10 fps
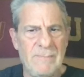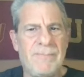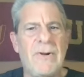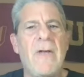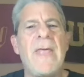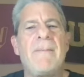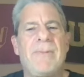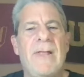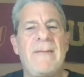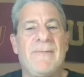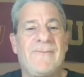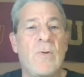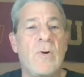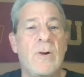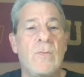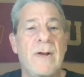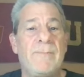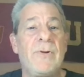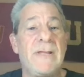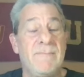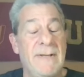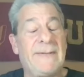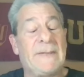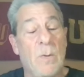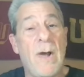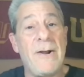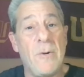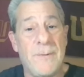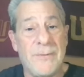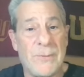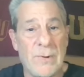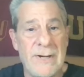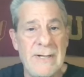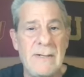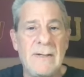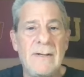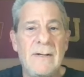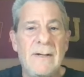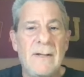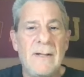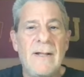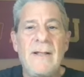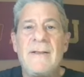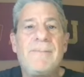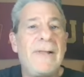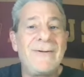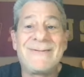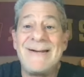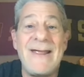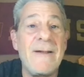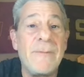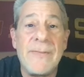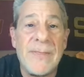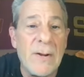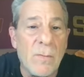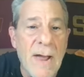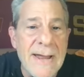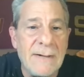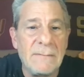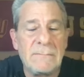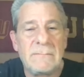but on that play before when Boogie missed the wide open three, the players did everything right